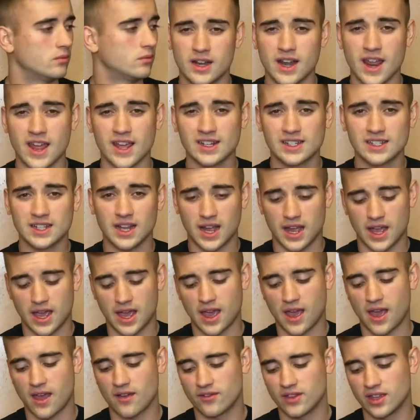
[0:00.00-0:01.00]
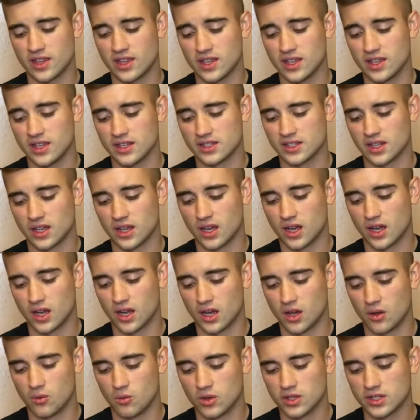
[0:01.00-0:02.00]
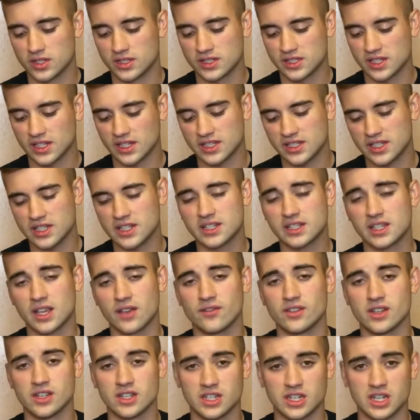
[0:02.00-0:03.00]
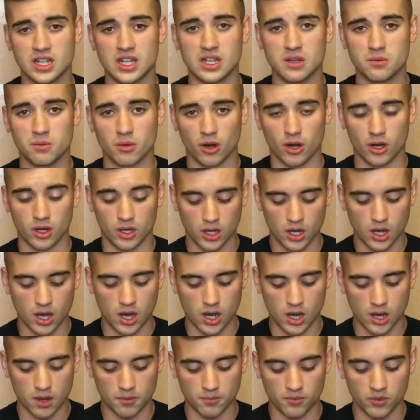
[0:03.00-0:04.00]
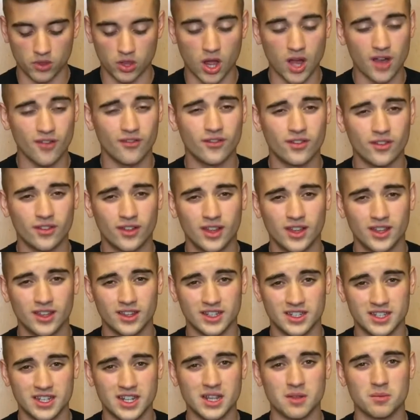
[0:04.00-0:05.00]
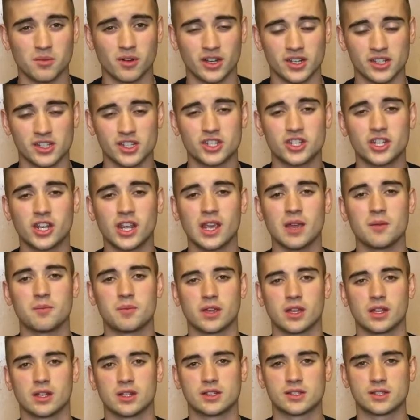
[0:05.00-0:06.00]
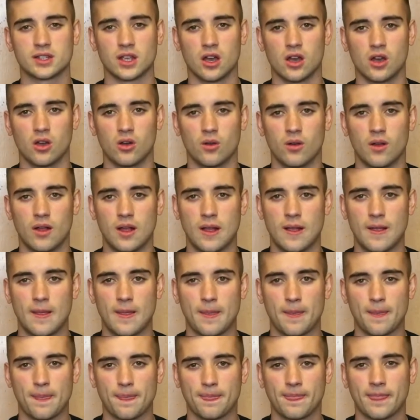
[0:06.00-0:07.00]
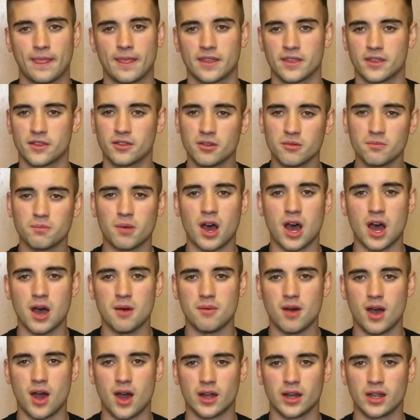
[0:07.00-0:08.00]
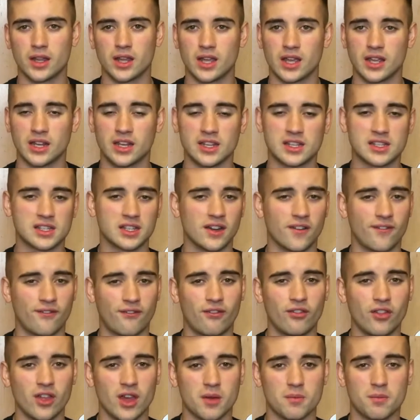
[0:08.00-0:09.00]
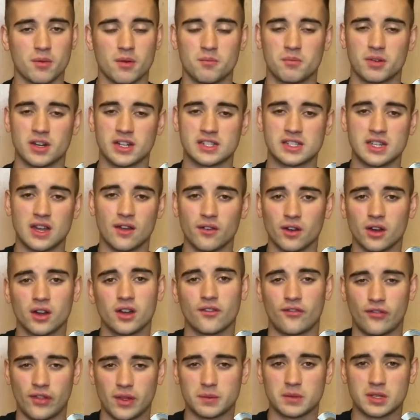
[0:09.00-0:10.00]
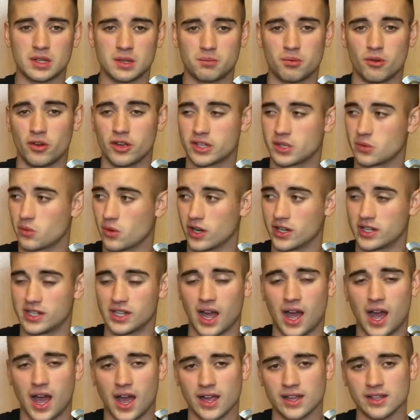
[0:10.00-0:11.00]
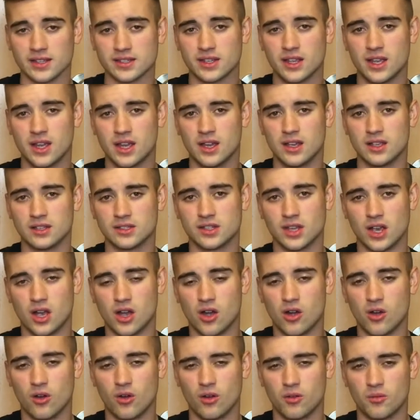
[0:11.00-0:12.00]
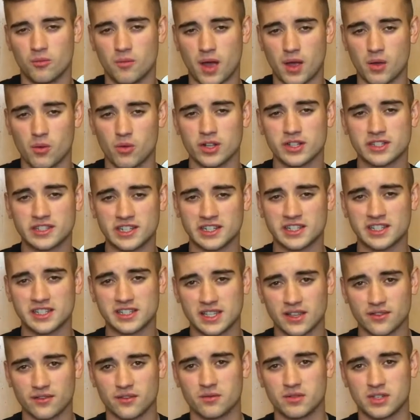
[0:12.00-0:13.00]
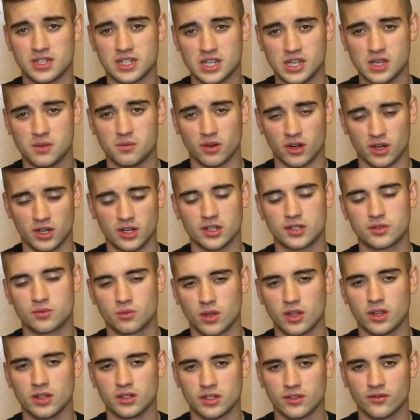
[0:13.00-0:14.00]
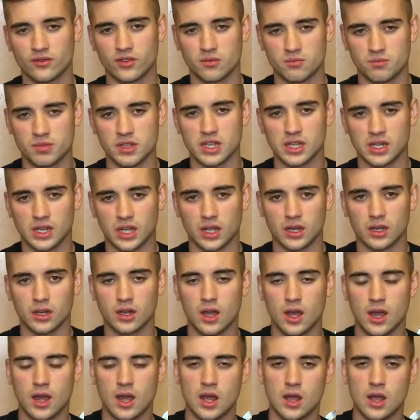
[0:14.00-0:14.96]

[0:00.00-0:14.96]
Next I have is 167 T-Bird. Love the T-Bird. It's a champion, so you can bomb on it and it's gonna flip, but it's never gonna flip to the point where it dies. So my 167 T-Bird is relatively beat in.